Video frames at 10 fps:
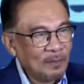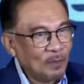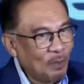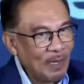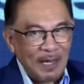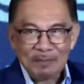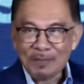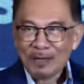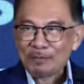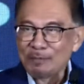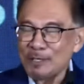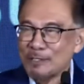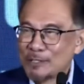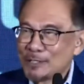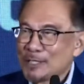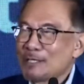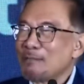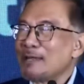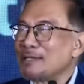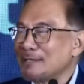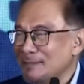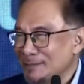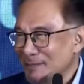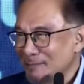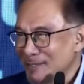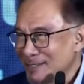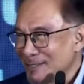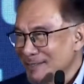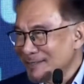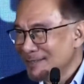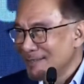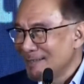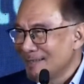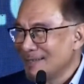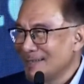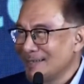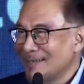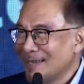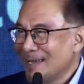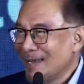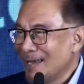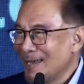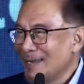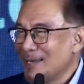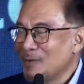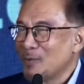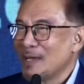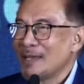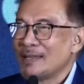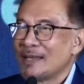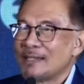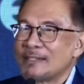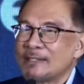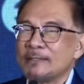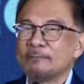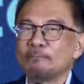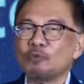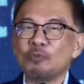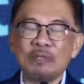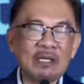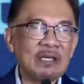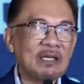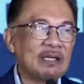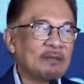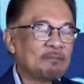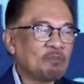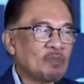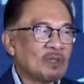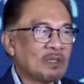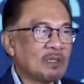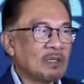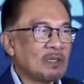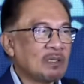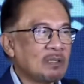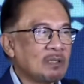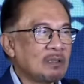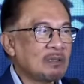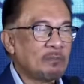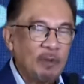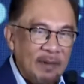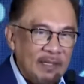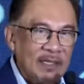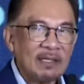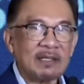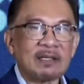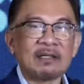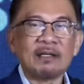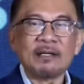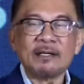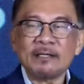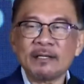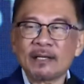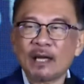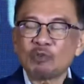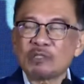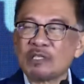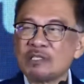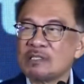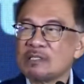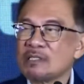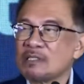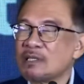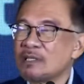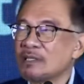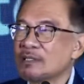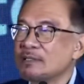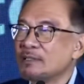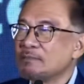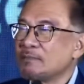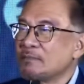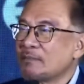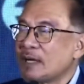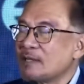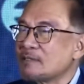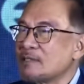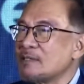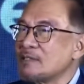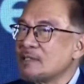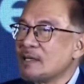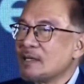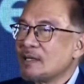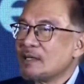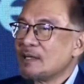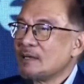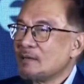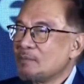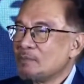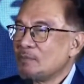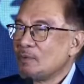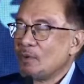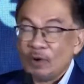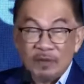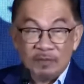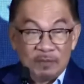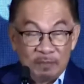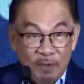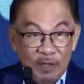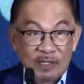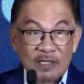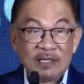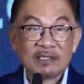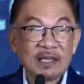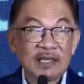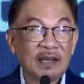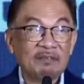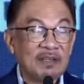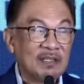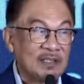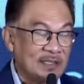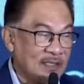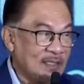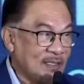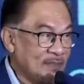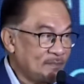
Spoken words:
Well, I'm a bit sentimental. I mean, in a way that, to me, diplomatic encounters, countries, or even in politics and governance,